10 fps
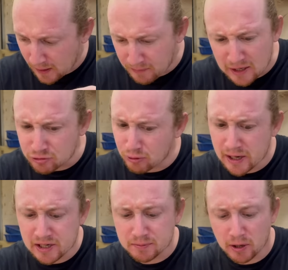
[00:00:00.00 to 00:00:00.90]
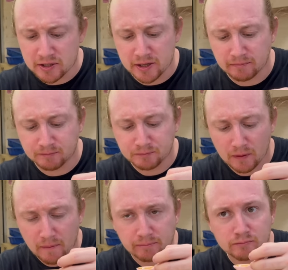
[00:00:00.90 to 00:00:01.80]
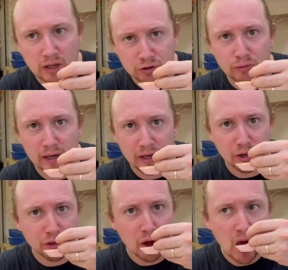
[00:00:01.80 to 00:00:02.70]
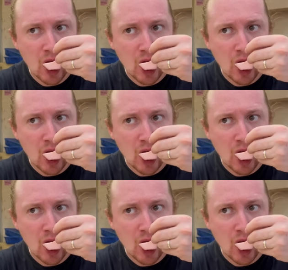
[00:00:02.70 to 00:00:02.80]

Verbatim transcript: That's really spicy. That's really good though.